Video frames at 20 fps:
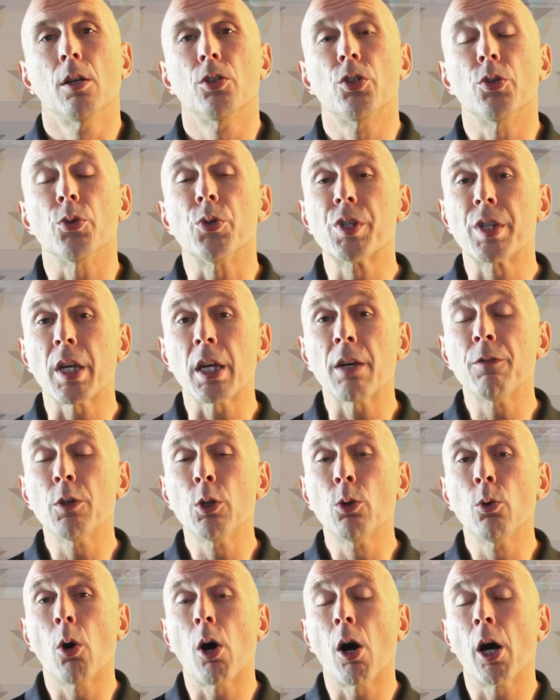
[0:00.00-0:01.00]
to save
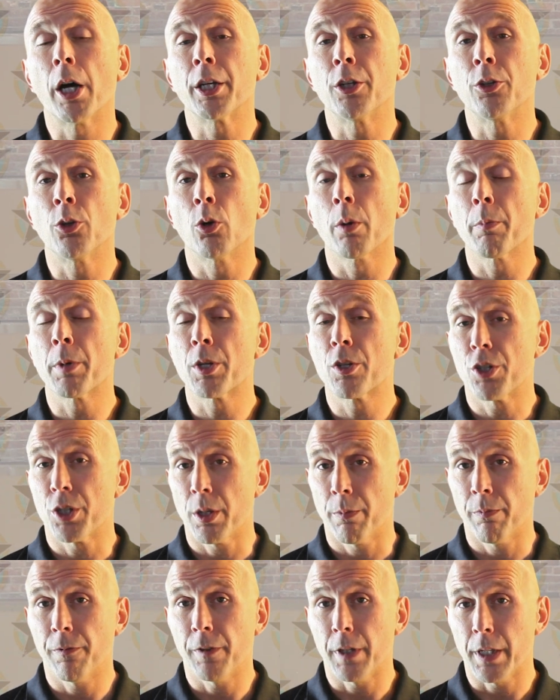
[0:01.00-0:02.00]
you on enormous
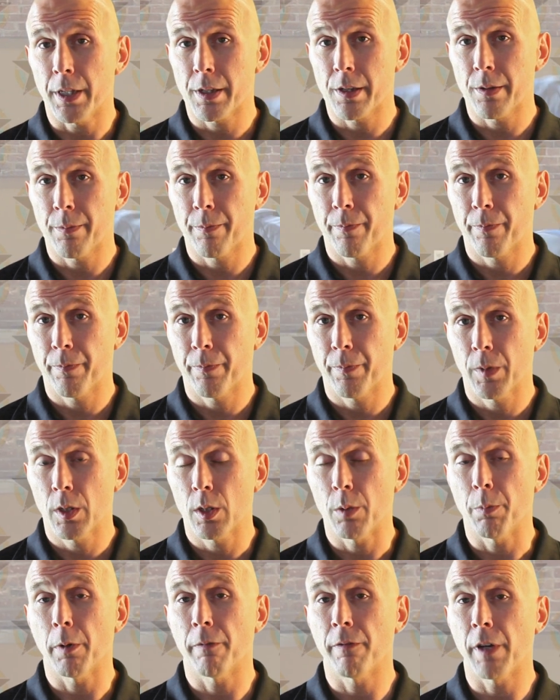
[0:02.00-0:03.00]
gym fees,
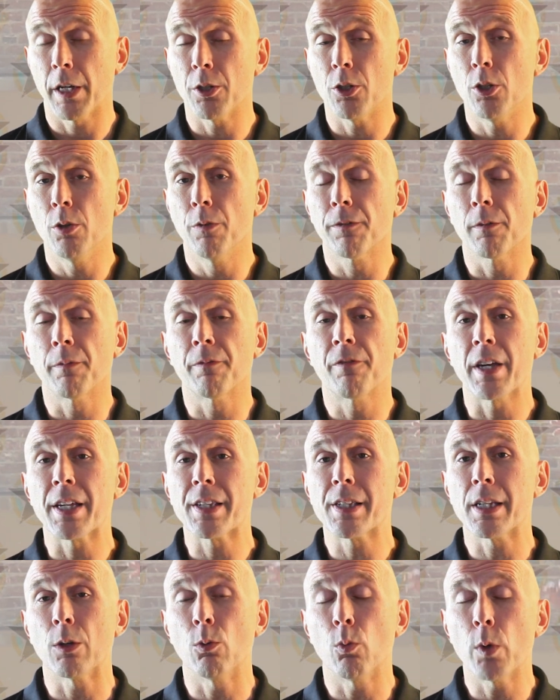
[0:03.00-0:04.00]
to prevent you from
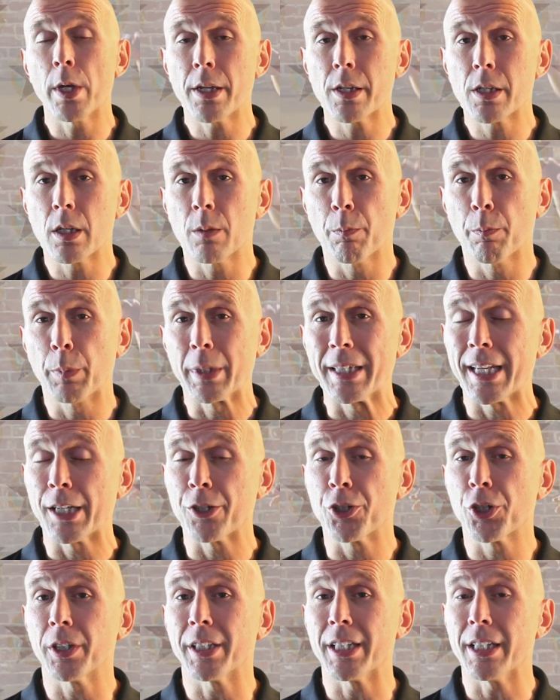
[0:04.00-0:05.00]
facing weeks and
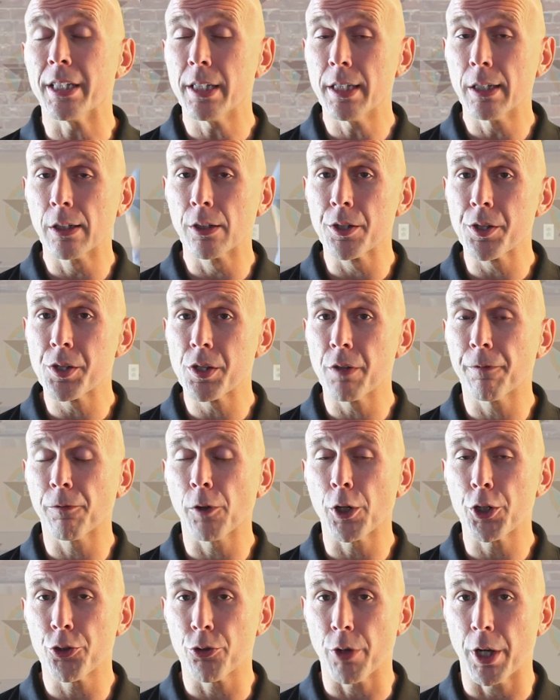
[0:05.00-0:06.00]
potentially years of
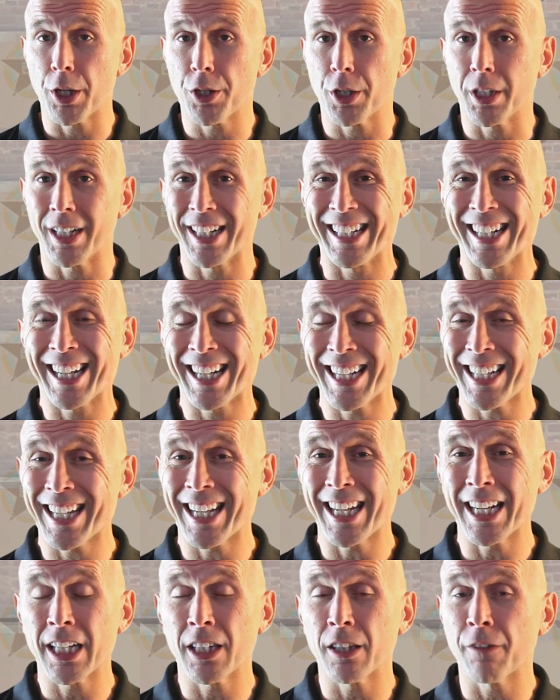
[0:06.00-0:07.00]
frustration and not
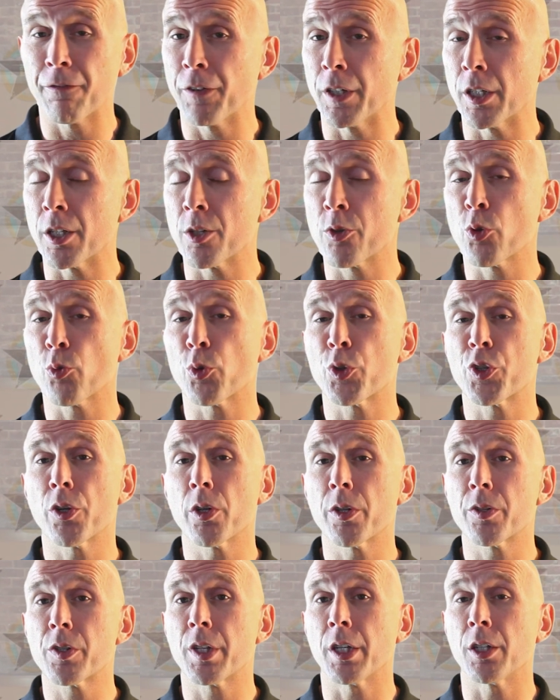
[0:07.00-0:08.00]
gaining the fitness
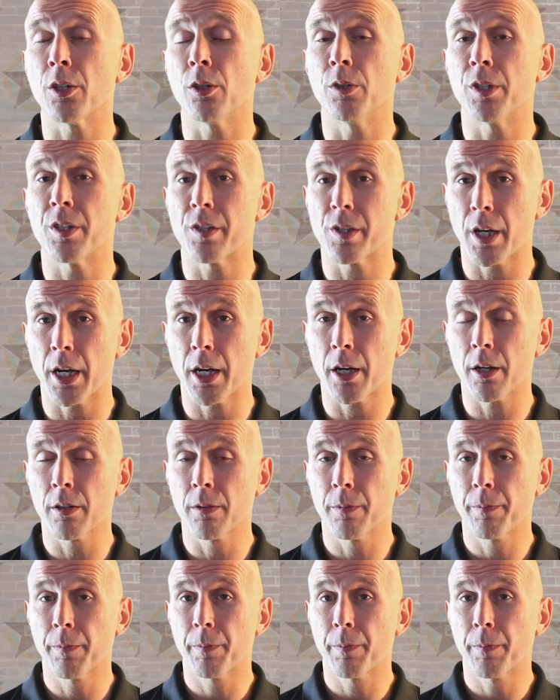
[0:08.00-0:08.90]
results that you desire,